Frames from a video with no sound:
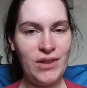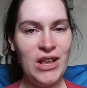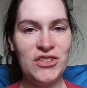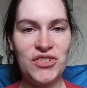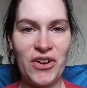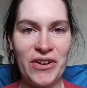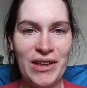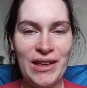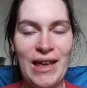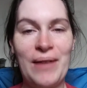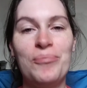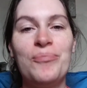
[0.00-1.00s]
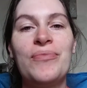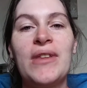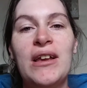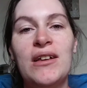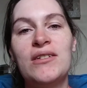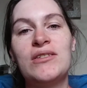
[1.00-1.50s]
Sorry again.
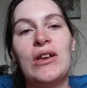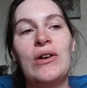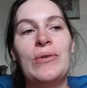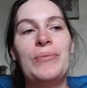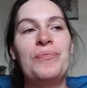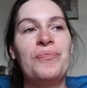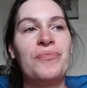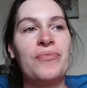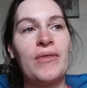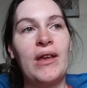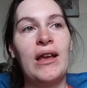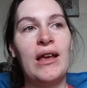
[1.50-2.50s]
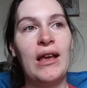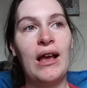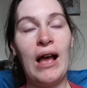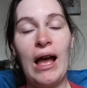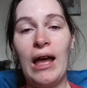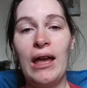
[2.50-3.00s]
So
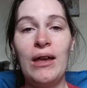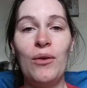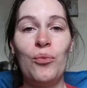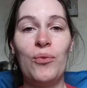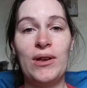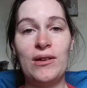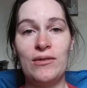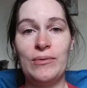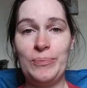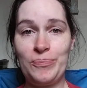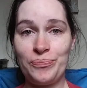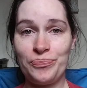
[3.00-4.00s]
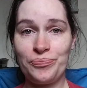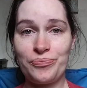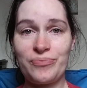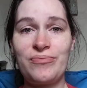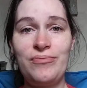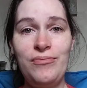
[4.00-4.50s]
I will
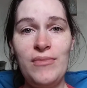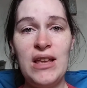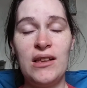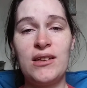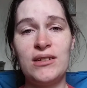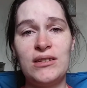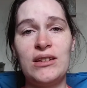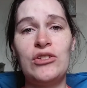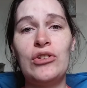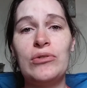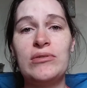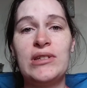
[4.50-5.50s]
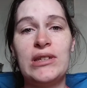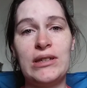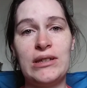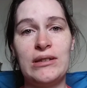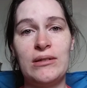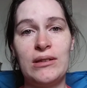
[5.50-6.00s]
continue to
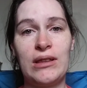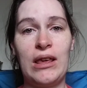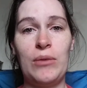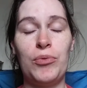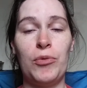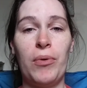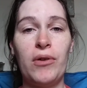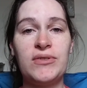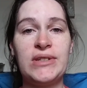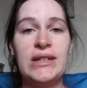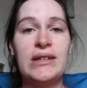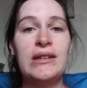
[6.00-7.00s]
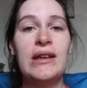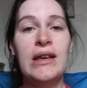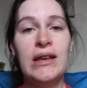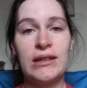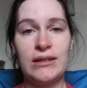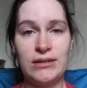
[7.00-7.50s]
keep you posted,
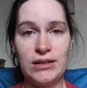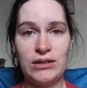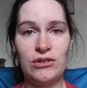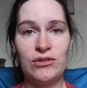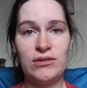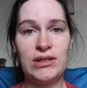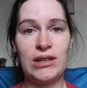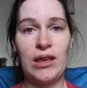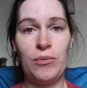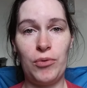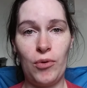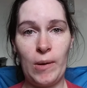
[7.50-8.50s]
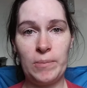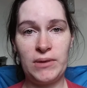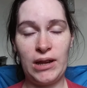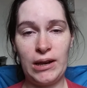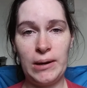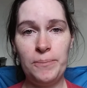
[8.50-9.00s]
continue to keep you
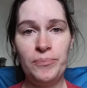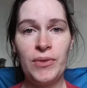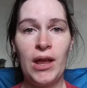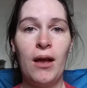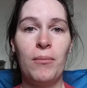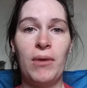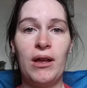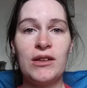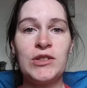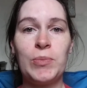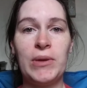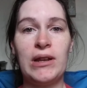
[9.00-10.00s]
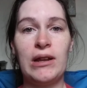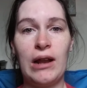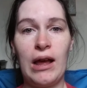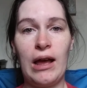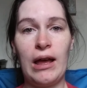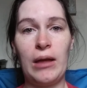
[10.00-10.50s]
updated. My husband and
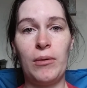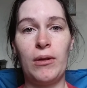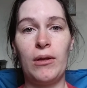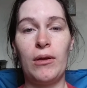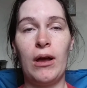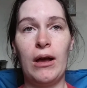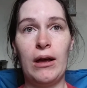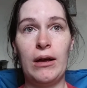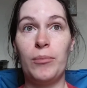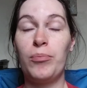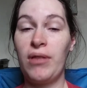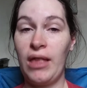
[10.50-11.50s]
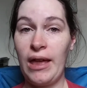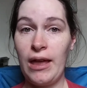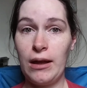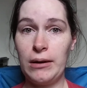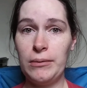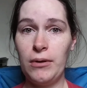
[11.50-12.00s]
I
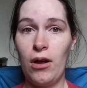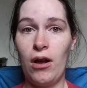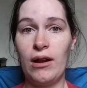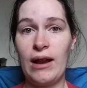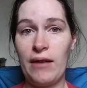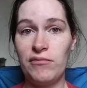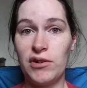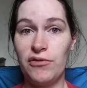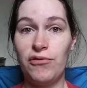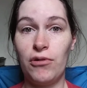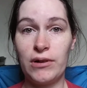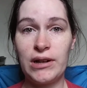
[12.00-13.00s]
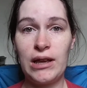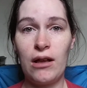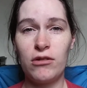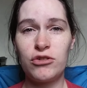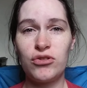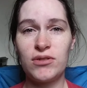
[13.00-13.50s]
plan on having a 4D
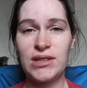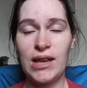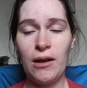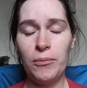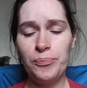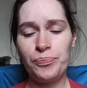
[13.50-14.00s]
ultrasound.